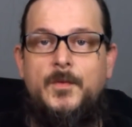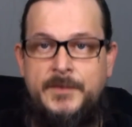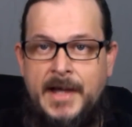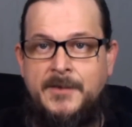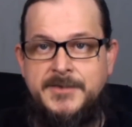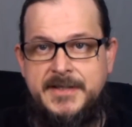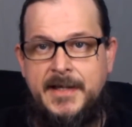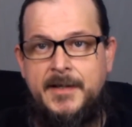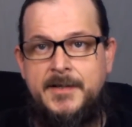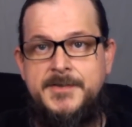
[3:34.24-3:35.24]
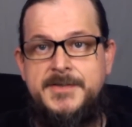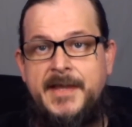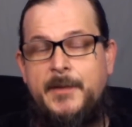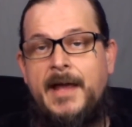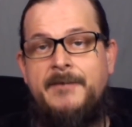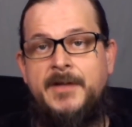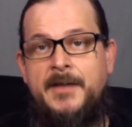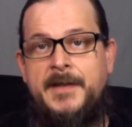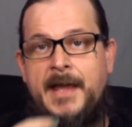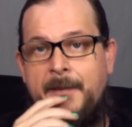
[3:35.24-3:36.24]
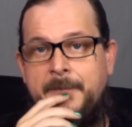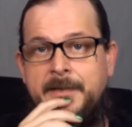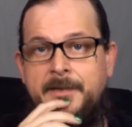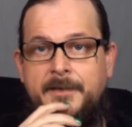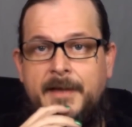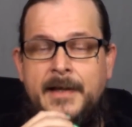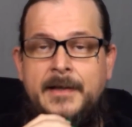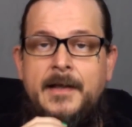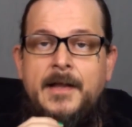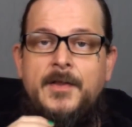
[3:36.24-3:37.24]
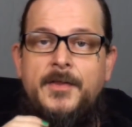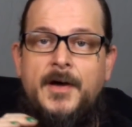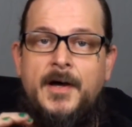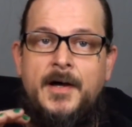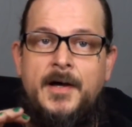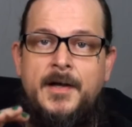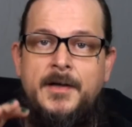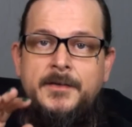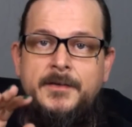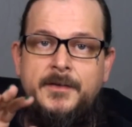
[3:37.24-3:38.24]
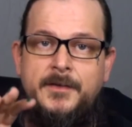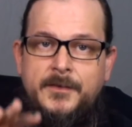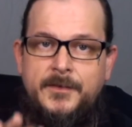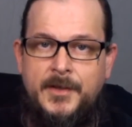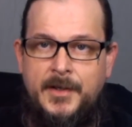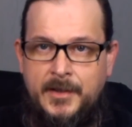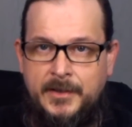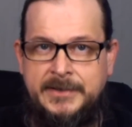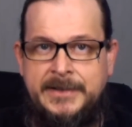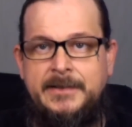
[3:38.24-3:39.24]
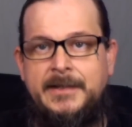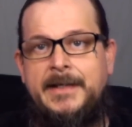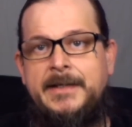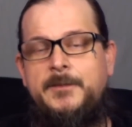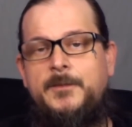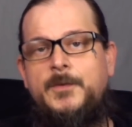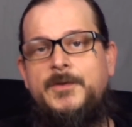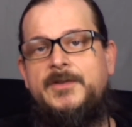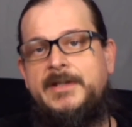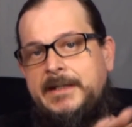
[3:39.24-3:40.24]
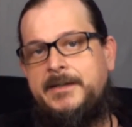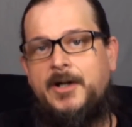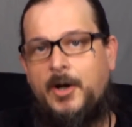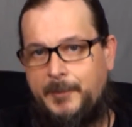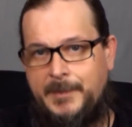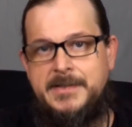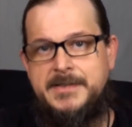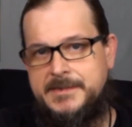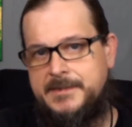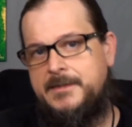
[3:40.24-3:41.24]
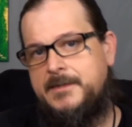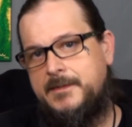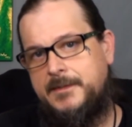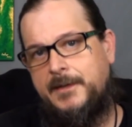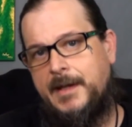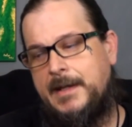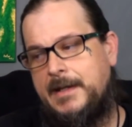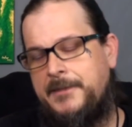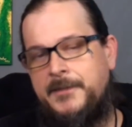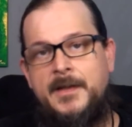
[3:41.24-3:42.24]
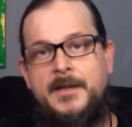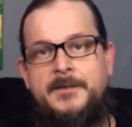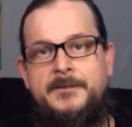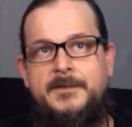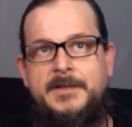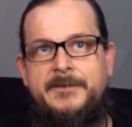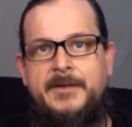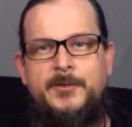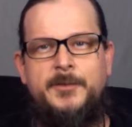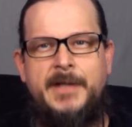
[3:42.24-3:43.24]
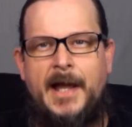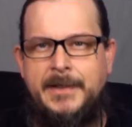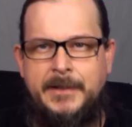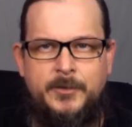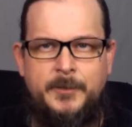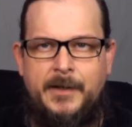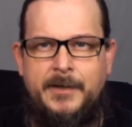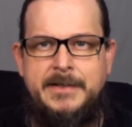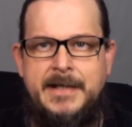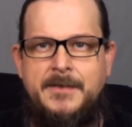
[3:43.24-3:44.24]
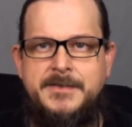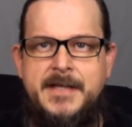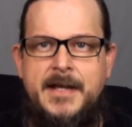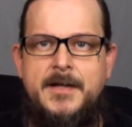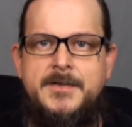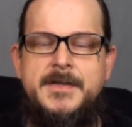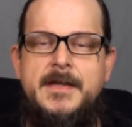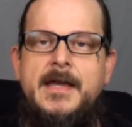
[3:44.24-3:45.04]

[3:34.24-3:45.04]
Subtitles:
Downstairs, they would have nothing happen, okay? The cleaning lady was cleaning the carpets, okay, in the living room, dining room area downstairs.